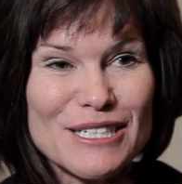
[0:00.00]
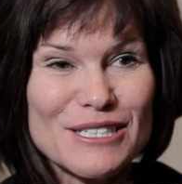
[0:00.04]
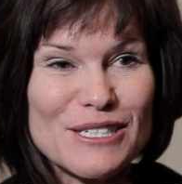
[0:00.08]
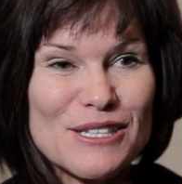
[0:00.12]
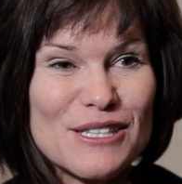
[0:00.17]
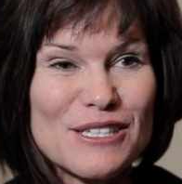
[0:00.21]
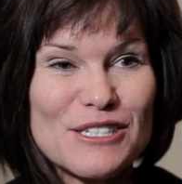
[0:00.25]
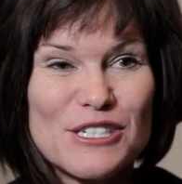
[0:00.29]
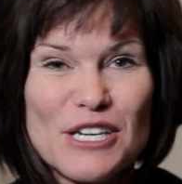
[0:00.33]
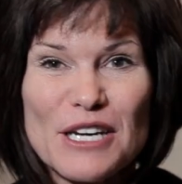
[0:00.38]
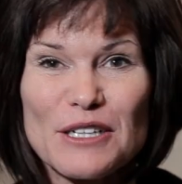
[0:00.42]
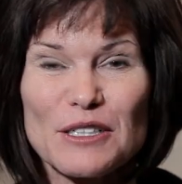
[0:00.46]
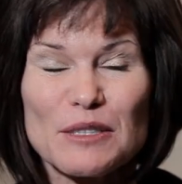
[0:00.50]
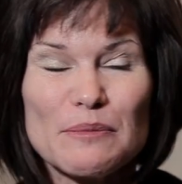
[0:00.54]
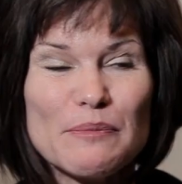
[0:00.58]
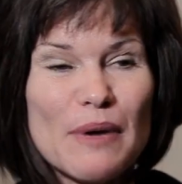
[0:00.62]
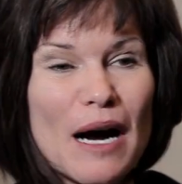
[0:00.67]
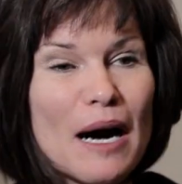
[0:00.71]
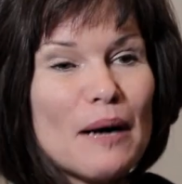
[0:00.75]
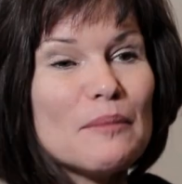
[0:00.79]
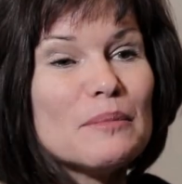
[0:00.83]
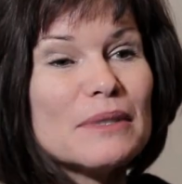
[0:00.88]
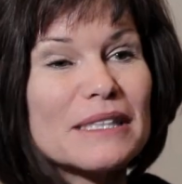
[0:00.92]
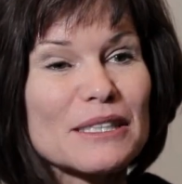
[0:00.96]
to the general
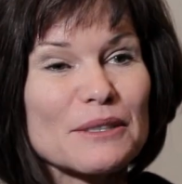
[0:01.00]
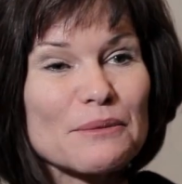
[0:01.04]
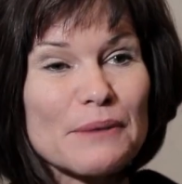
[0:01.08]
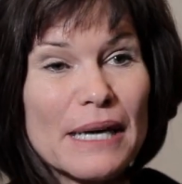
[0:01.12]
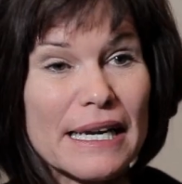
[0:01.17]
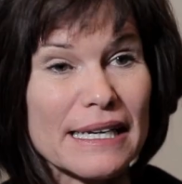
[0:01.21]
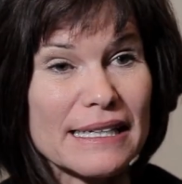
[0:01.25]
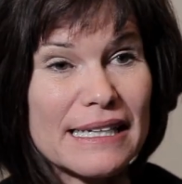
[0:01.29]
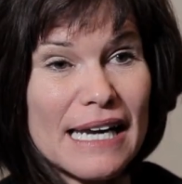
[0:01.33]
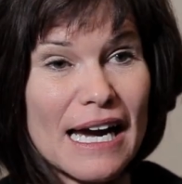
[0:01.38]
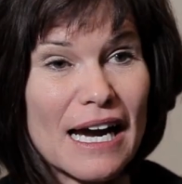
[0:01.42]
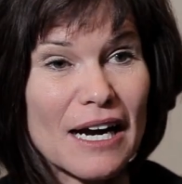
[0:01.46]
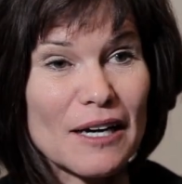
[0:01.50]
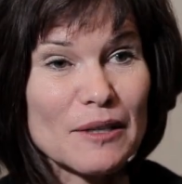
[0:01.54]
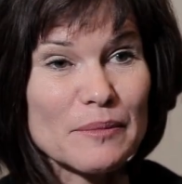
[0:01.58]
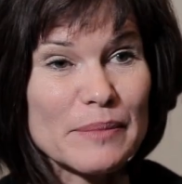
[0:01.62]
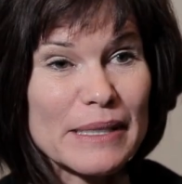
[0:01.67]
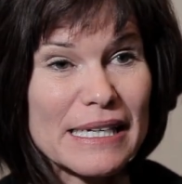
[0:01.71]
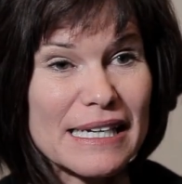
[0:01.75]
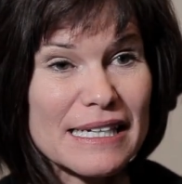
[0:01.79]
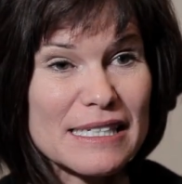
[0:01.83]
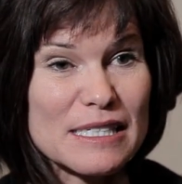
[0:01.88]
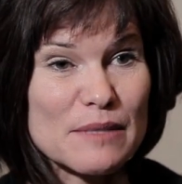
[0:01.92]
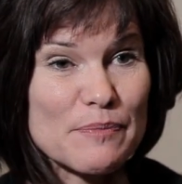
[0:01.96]
public right now
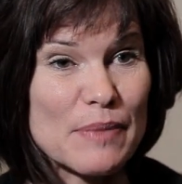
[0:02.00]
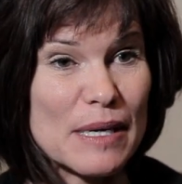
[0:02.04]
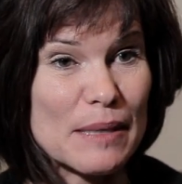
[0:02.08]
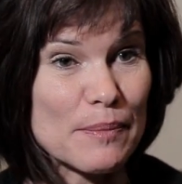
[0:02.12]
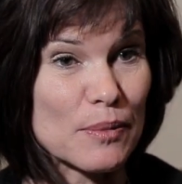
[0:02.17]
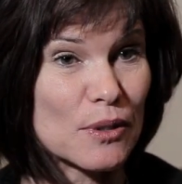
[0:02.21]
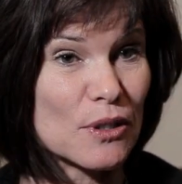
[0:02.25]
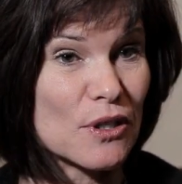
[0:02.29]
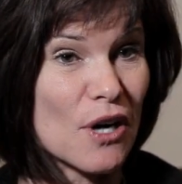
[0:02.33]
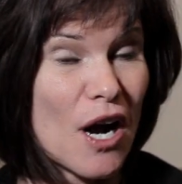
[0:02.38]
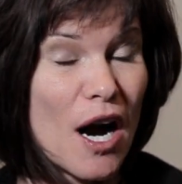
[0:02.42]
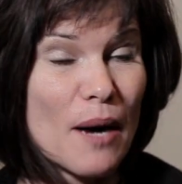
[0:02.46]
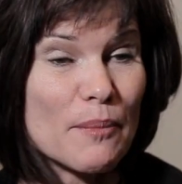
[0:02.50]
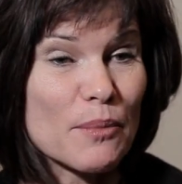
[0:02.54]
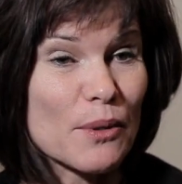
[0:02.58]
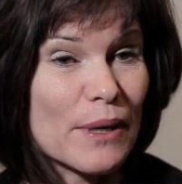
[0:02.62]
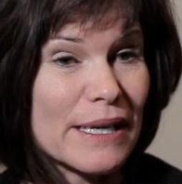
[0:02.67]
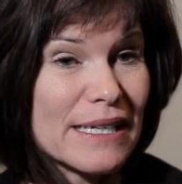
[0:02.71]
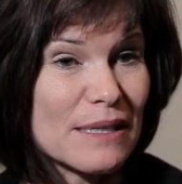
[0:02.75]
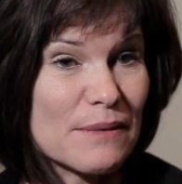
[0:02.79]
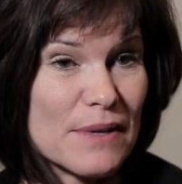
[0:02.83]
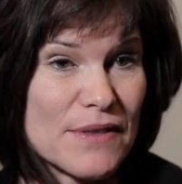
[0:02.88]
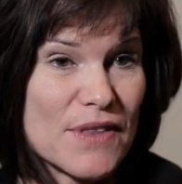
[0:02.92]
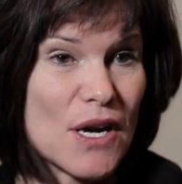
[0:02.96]
because people are
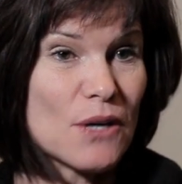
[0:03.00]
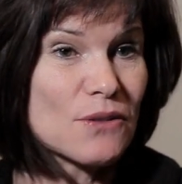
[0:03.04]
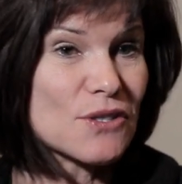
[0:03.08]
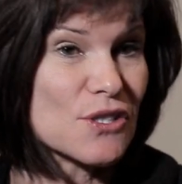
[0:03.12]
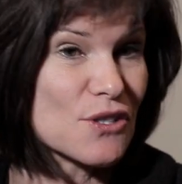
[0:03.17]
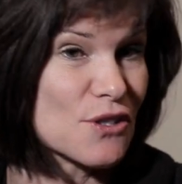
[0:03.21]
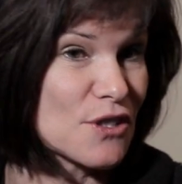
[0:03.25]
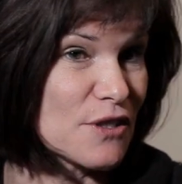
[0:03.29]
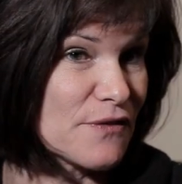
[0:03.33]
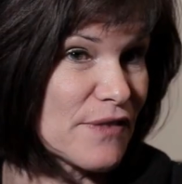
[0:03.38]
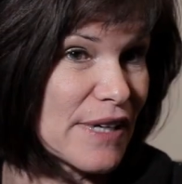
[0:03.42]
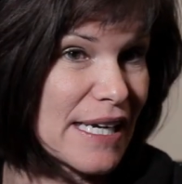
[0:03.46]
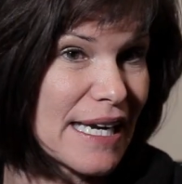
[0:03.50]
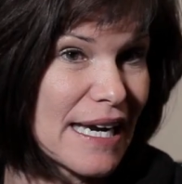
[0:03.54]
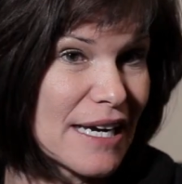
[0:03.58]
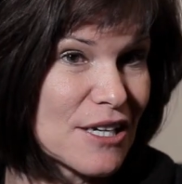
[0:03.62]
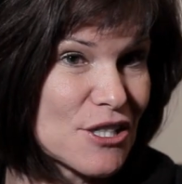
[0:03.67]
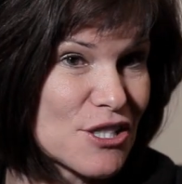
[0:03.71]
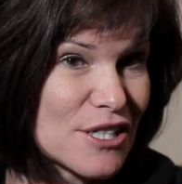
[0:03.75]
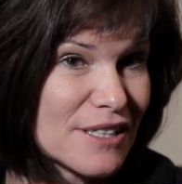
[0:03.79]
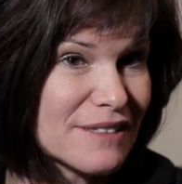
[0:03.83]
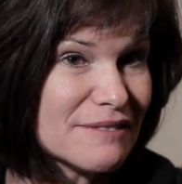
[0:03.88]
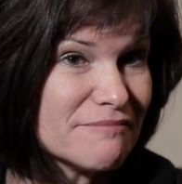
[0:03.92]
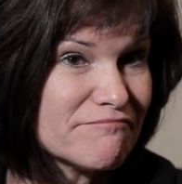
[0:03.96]
operating without
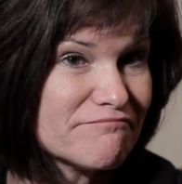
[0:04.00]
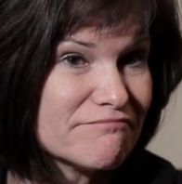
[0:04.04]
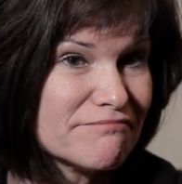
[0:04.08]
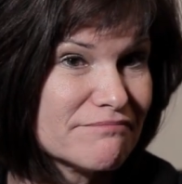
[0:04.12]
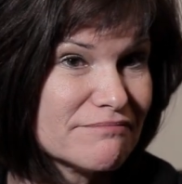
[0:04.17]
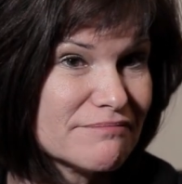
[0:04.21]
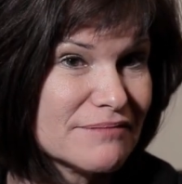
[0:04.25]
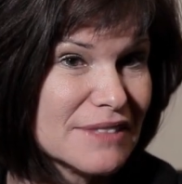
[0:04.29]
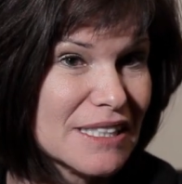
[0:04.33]
certification.